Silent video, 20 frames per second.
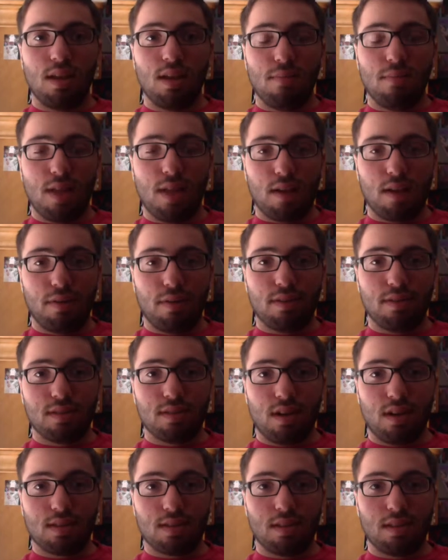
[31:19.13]
Black Widow is
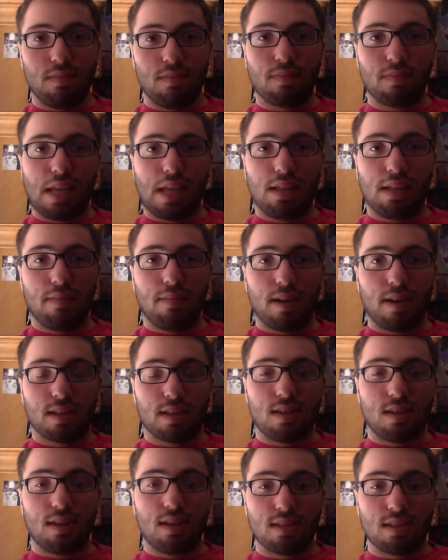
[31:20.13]
awesome. Captain America is
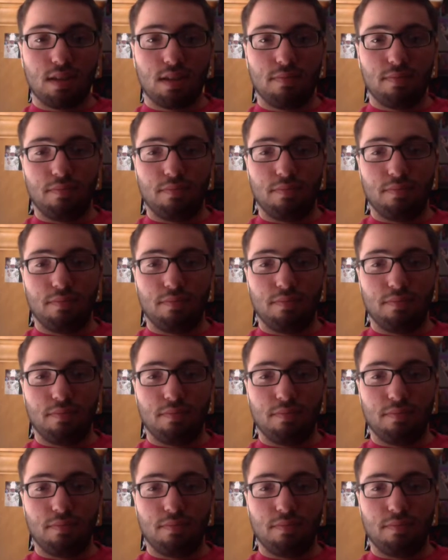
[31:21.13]
awesome.